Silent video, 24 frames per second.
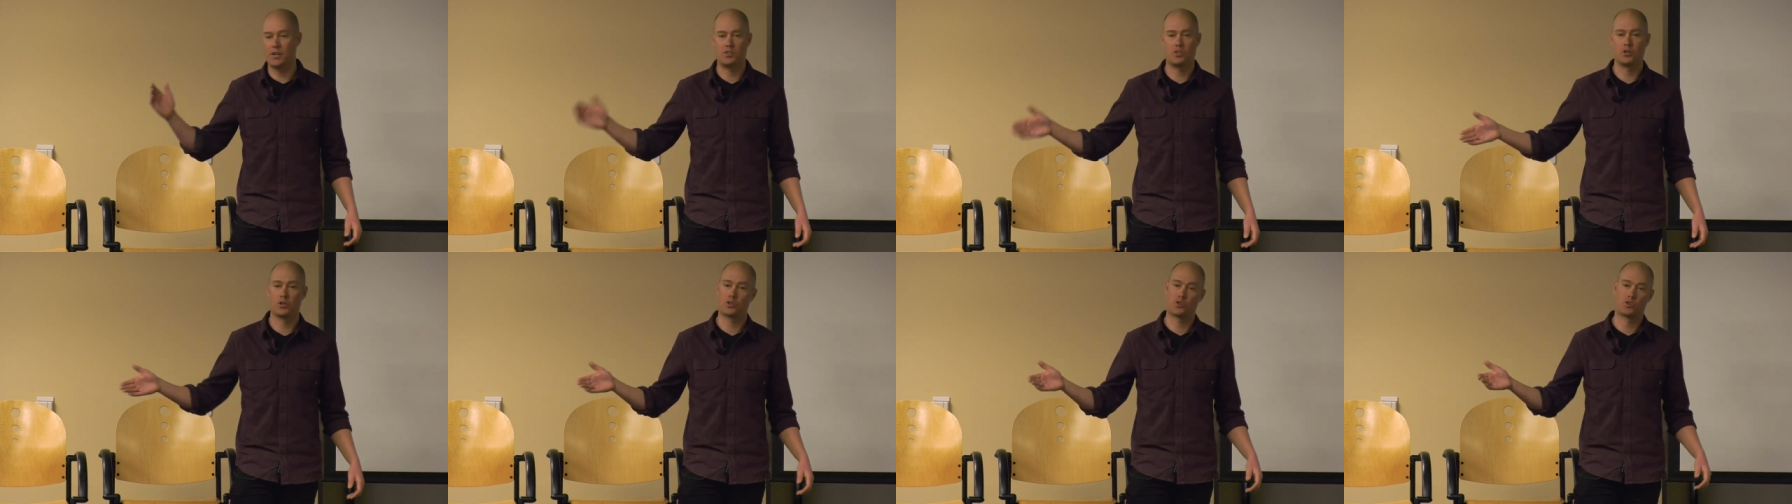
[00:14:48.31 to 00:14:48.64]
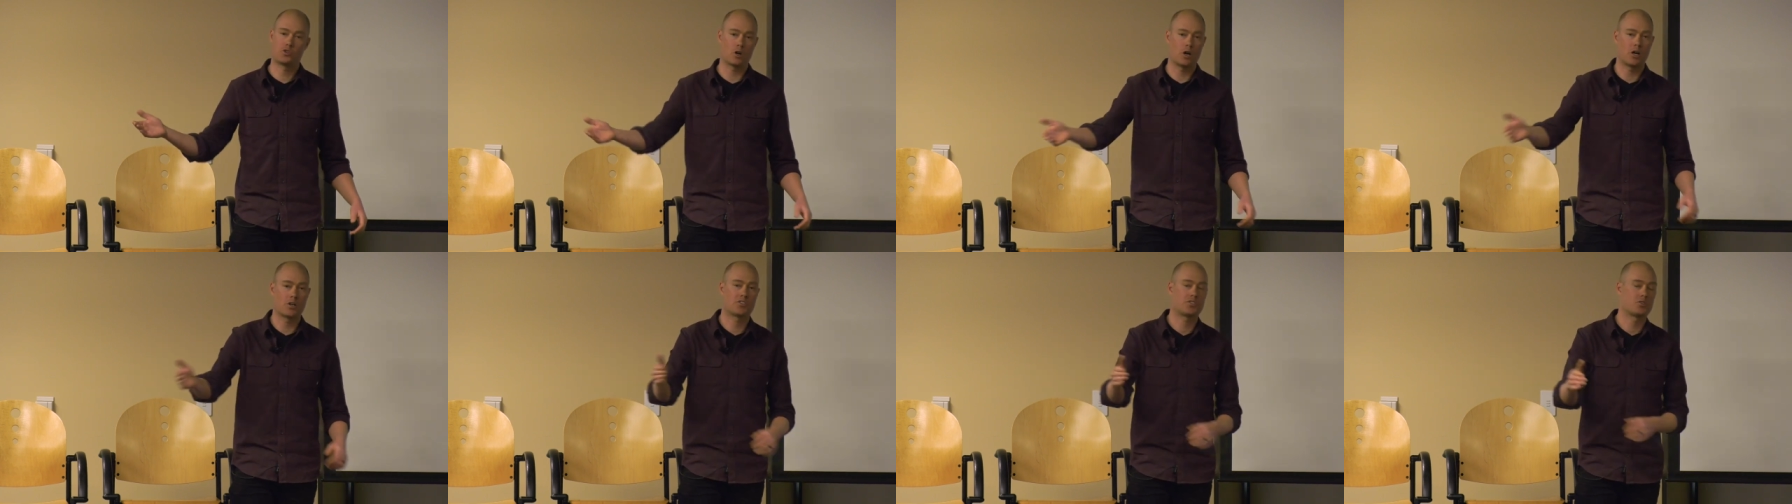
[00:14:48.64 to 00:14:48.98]
He took
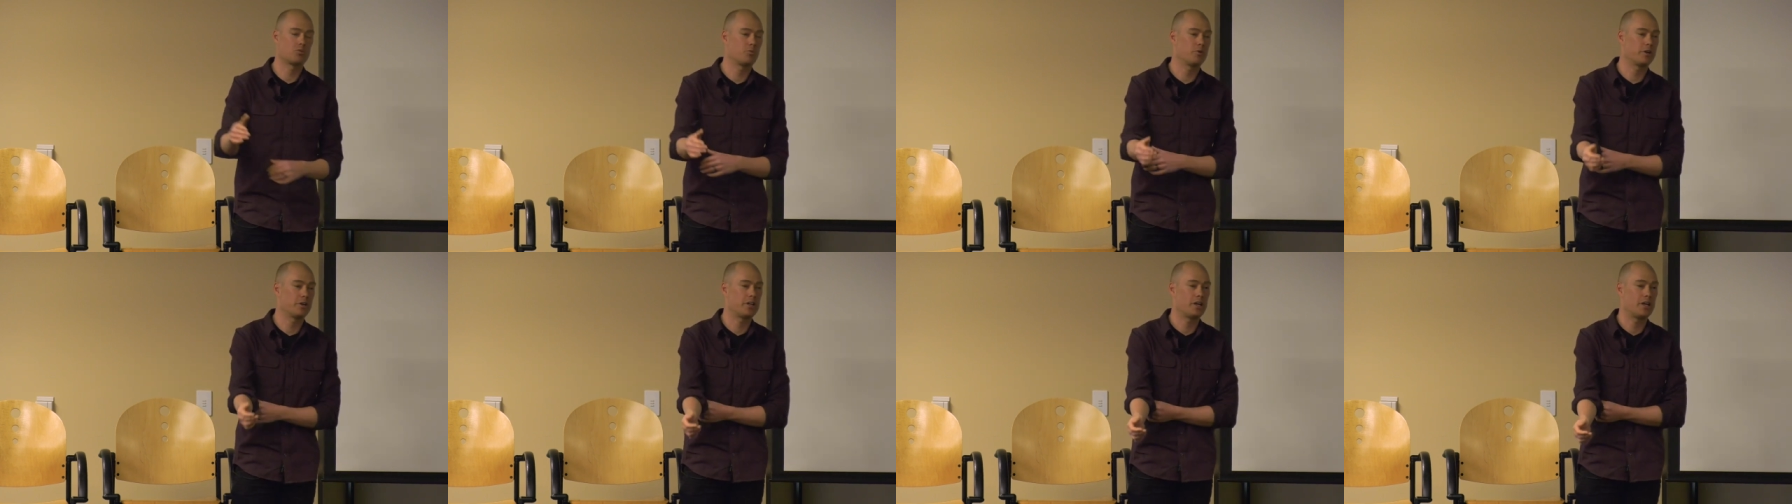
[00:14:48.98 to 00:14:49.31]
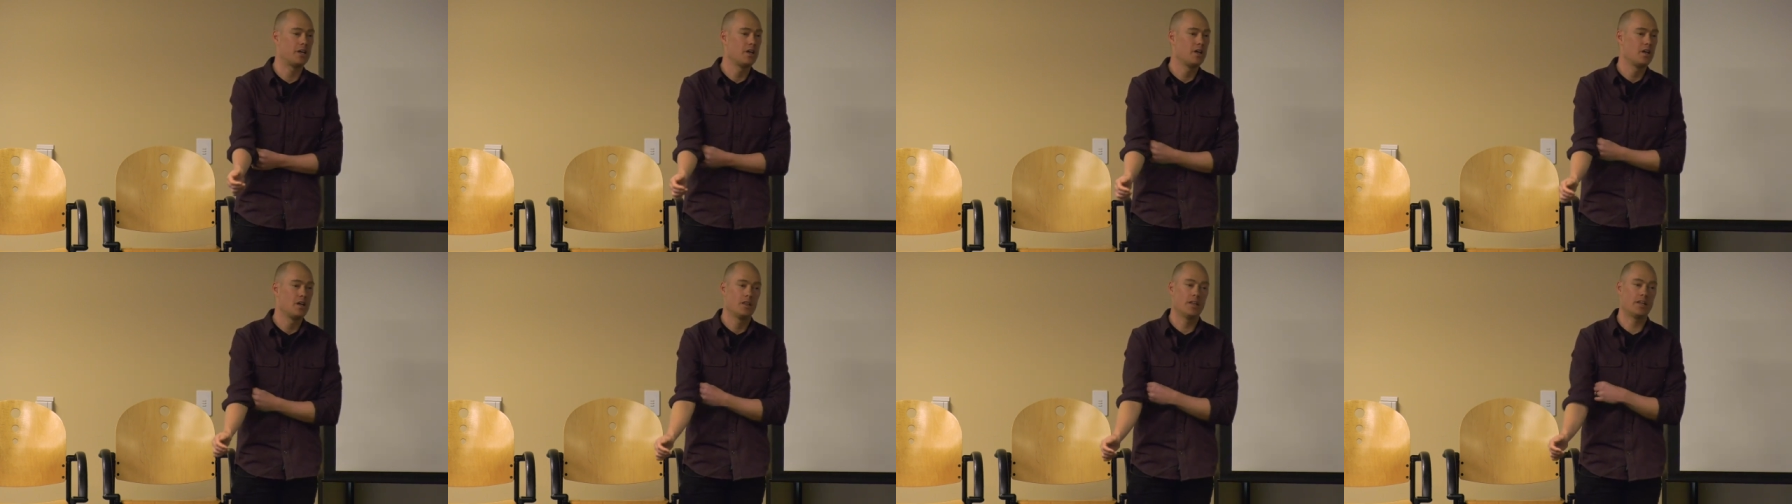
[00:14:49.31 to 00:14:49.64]
drugs to win.
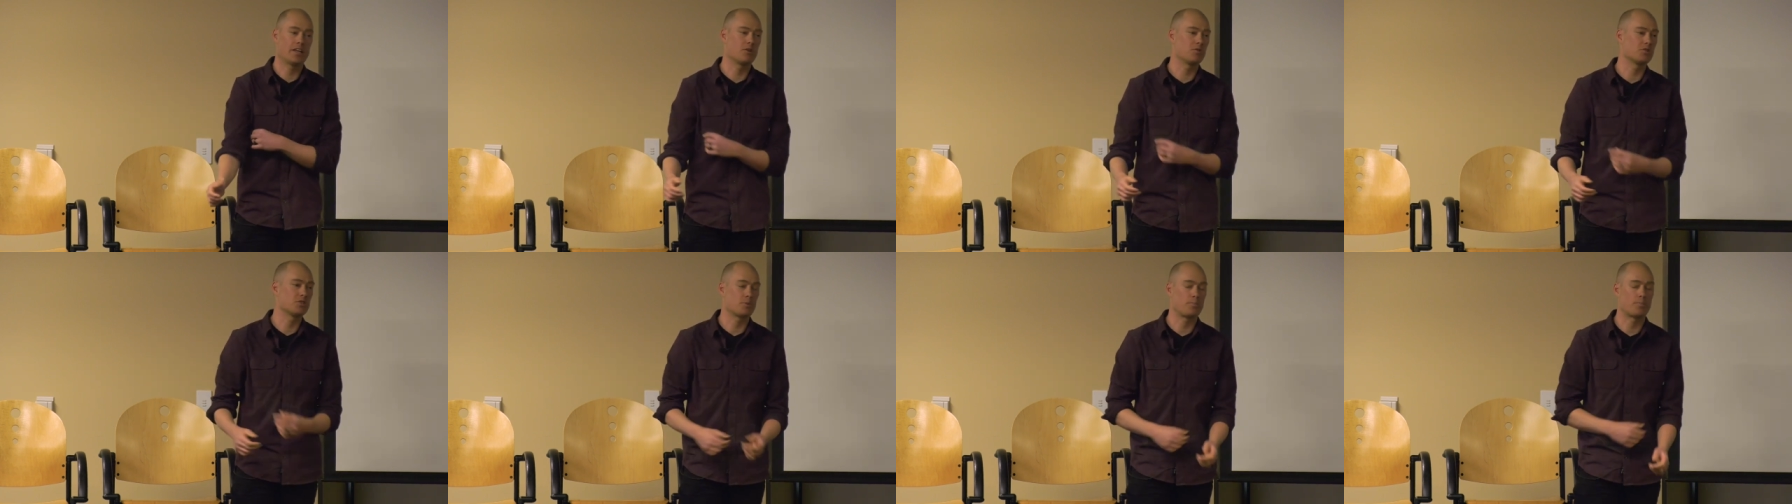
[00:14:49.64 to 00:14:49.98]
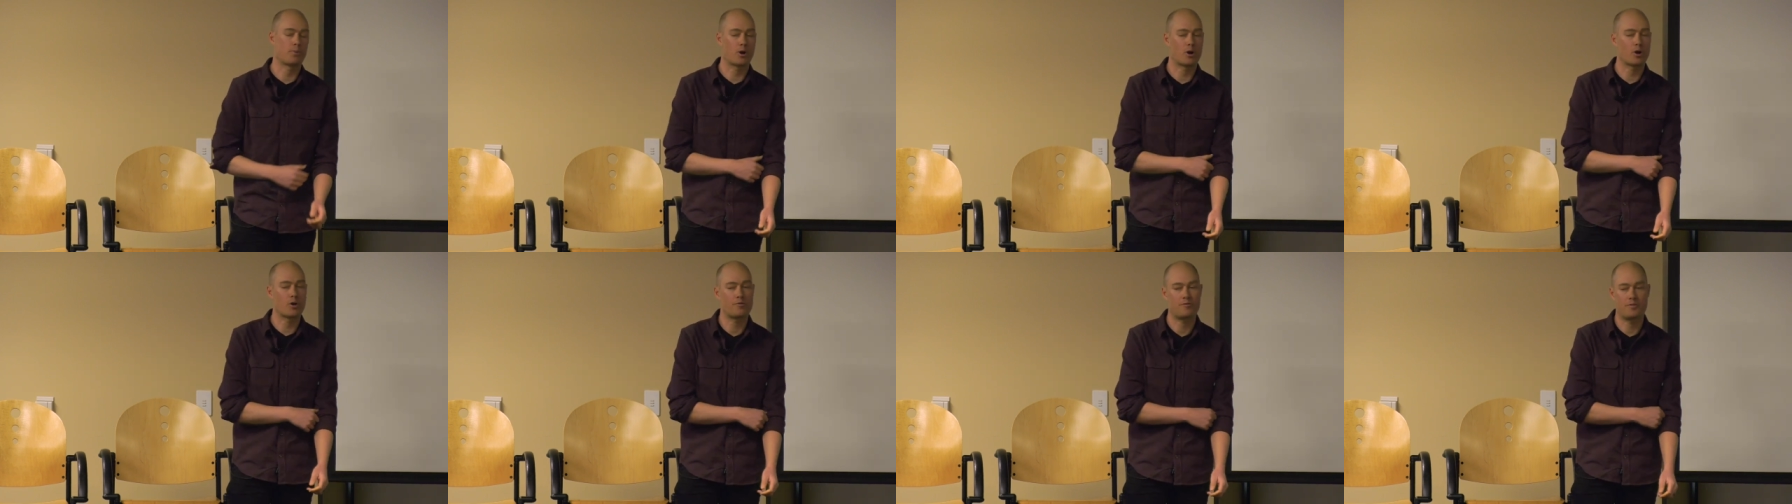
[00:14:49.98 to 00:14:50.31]
Like, it was a
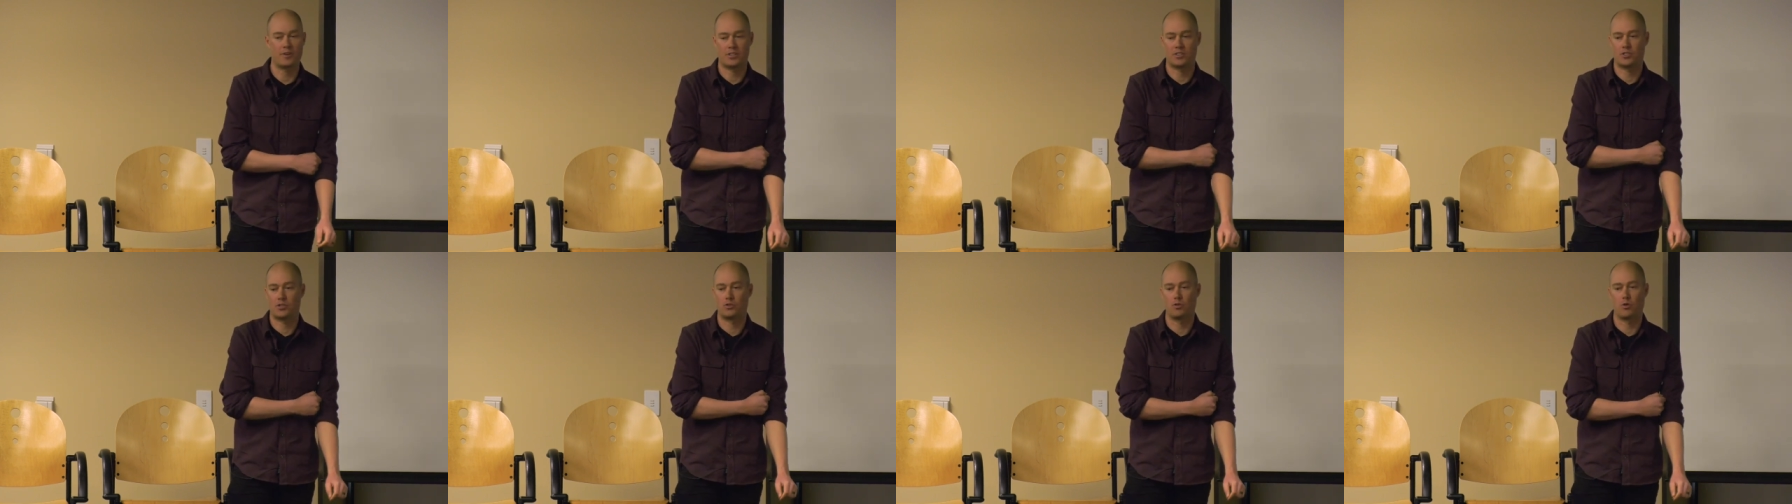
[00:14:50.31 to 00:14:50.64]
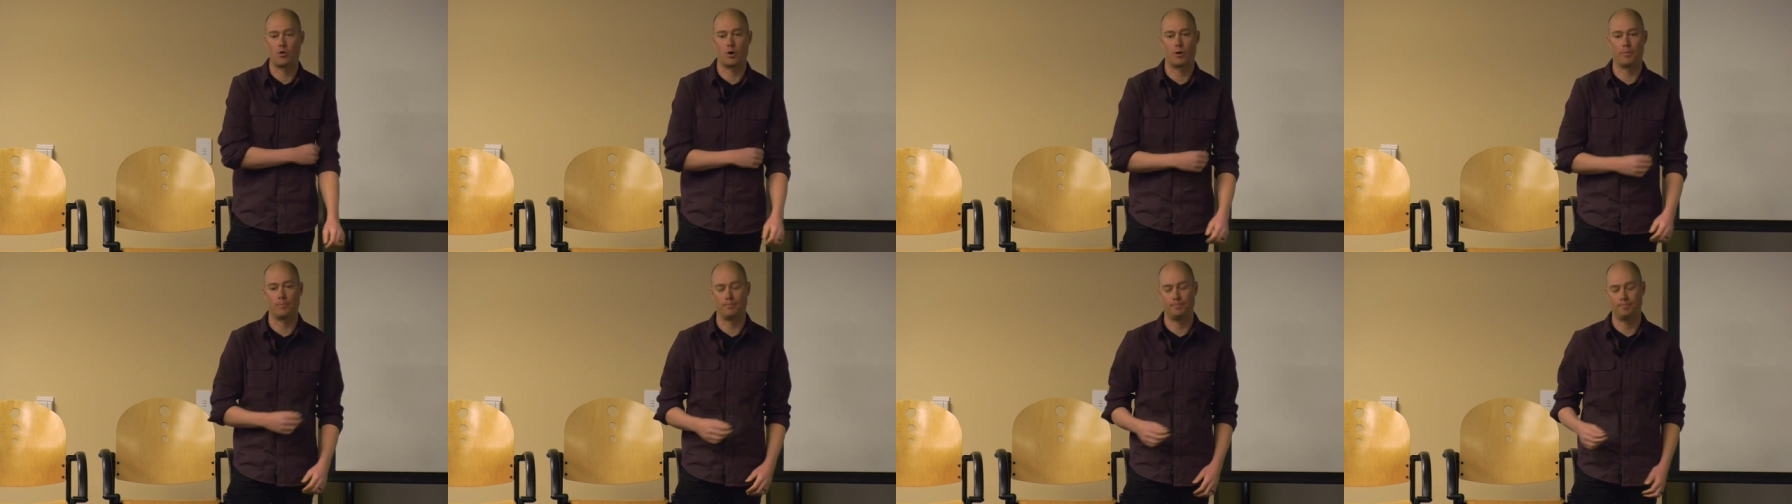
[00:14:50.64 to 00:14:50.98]
perfect
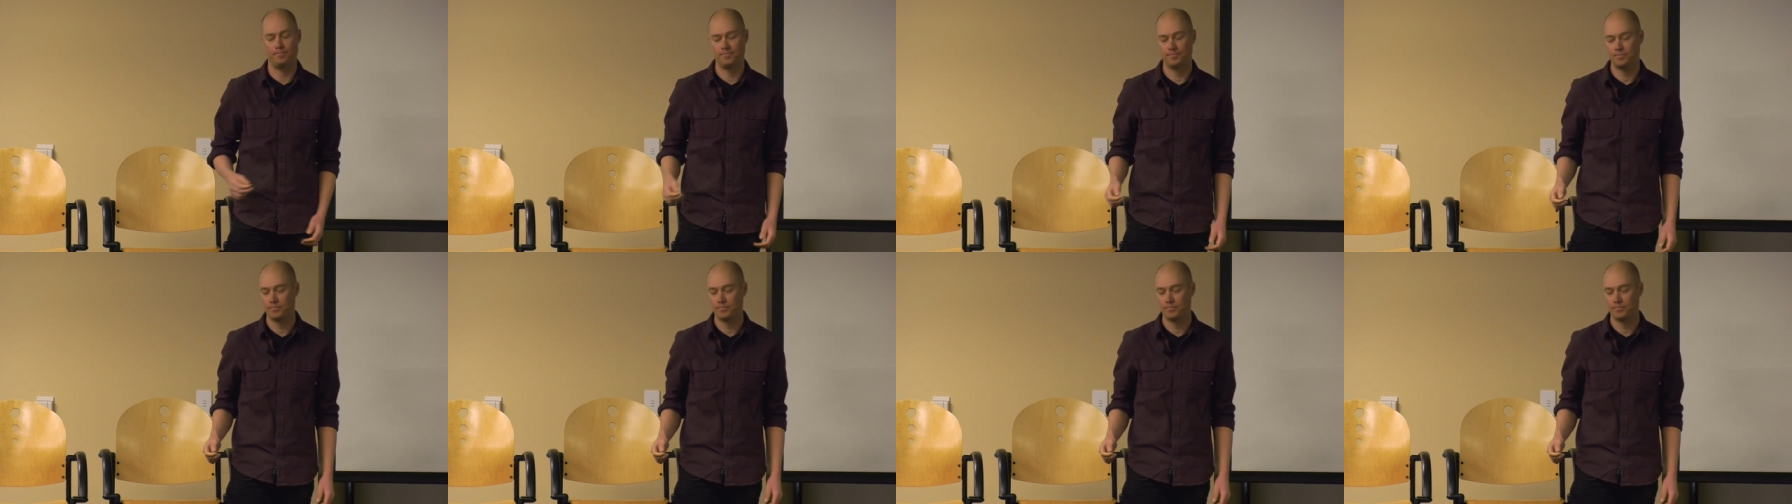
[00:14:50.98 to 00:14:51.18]
storm.